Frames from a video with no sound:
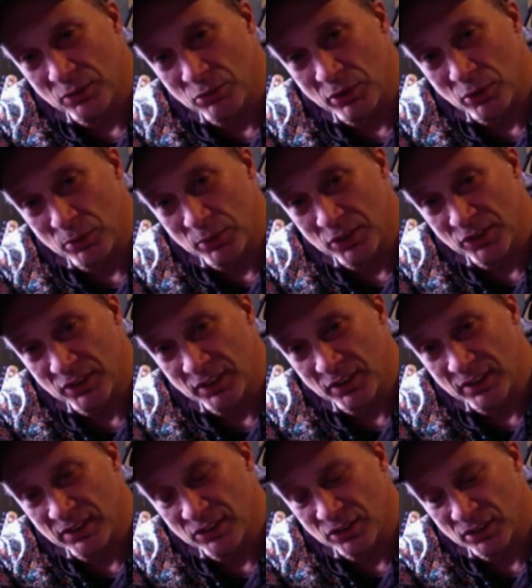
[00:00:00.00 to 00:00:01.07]
real music.
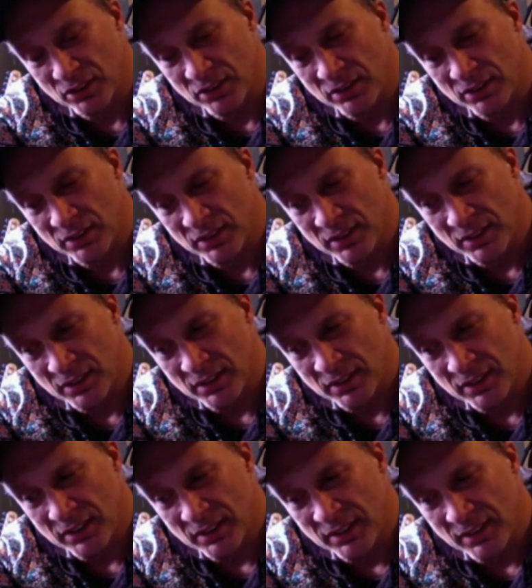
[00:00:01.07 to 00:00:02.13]
So
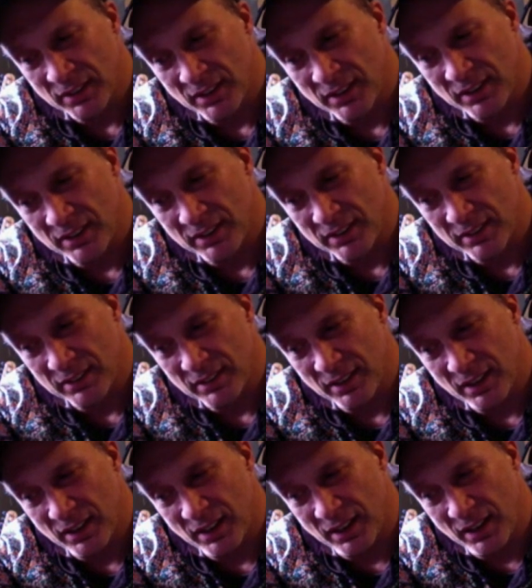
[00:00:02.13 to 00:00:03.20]
uh,
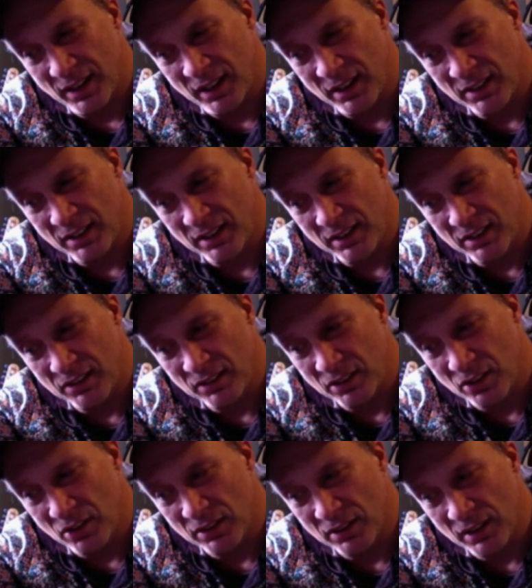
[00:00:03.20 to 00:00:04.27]
I think
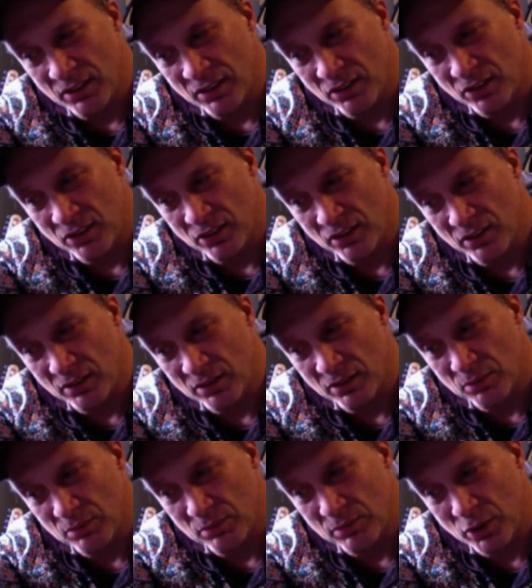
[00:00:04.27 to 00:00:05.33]
it's just
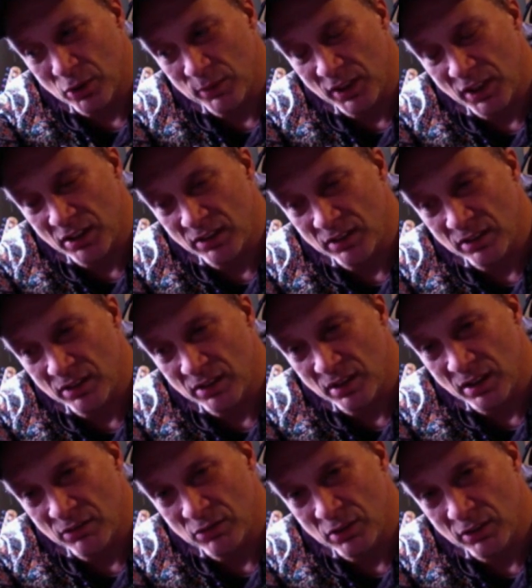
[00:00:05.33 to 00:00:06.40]
permeated
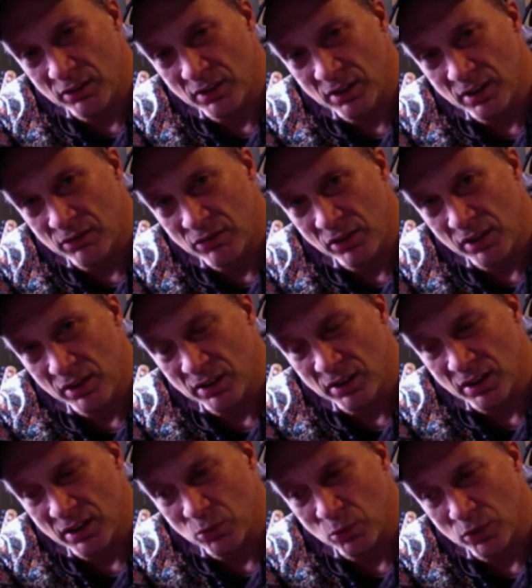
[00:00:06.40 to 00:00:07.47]
everything
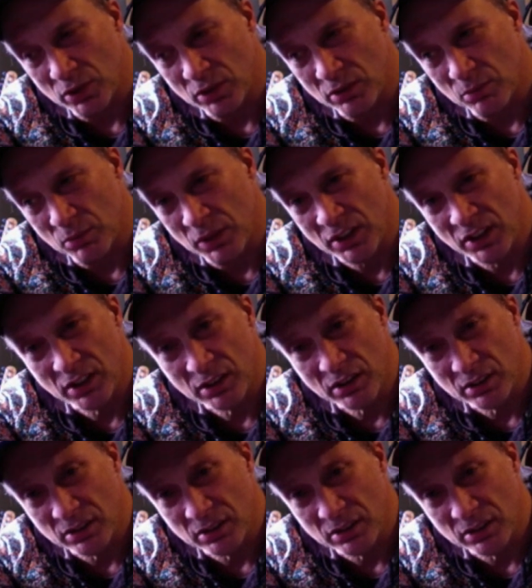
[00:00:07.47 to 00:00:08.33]
now with media.